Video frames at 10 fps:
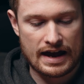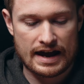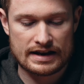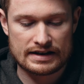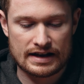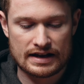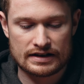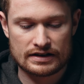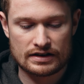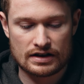And
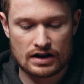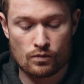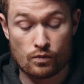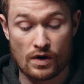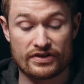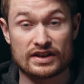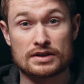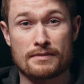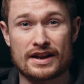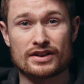then one thing
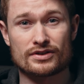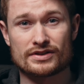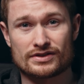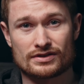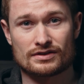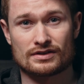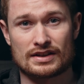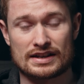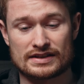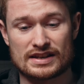you might notice
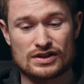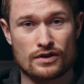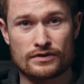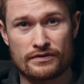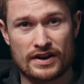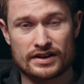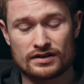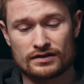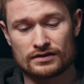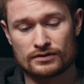is there's no
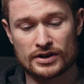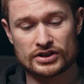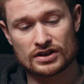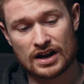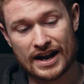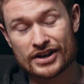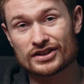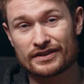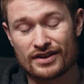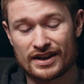viewfinder, which I
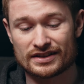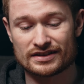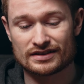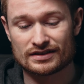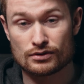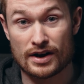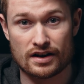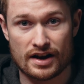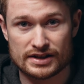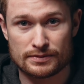actually find quite
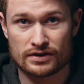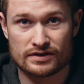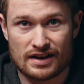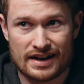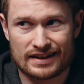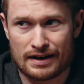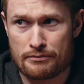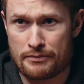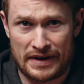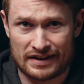nice, because I like
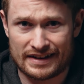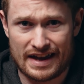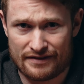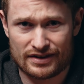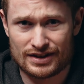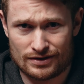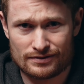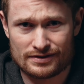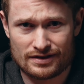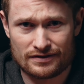barely ever
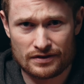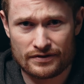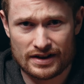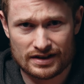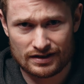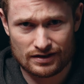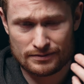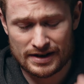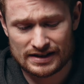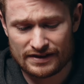use the viewfinder on
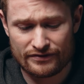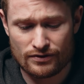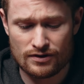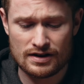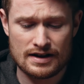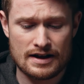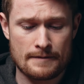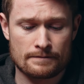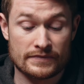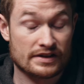my A7 IV.
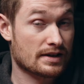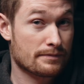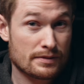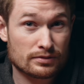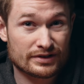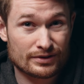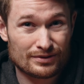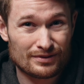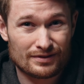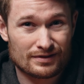Some people do.